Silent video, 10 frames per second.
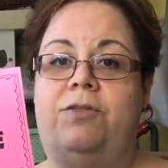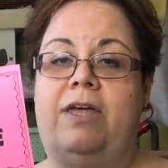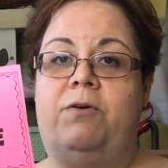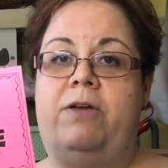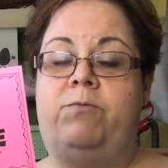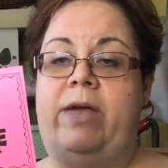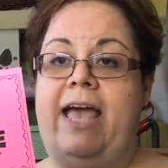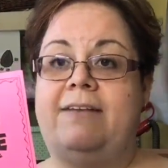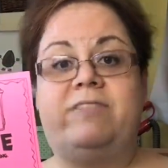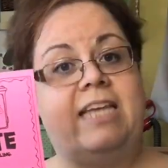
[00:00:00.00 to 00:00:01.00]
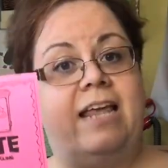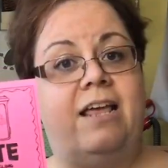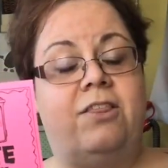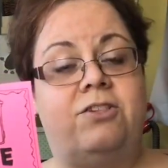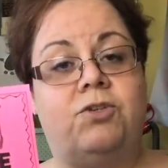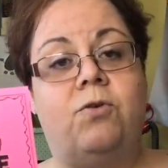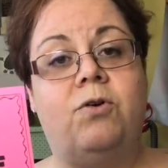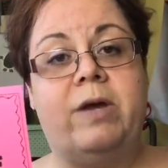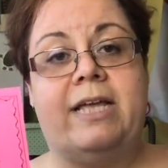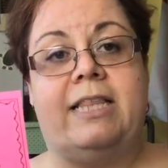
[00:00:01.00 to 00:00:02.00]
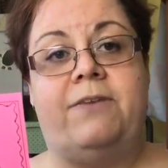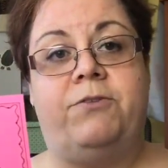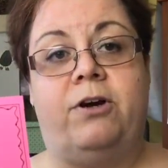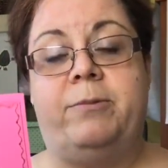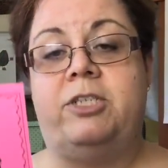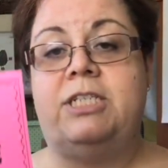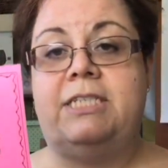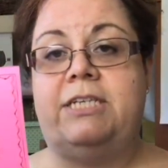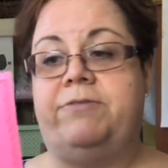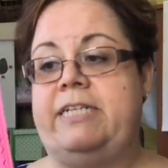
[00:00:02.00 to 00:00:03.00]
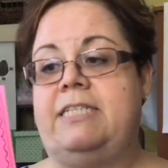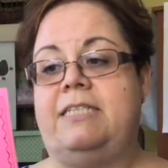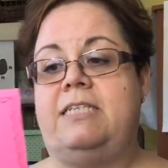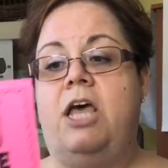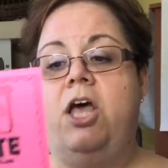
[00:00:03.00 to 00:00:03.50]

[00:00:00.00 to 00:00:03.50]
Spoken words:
that if we have to get out of the school quickly for emergency reasons.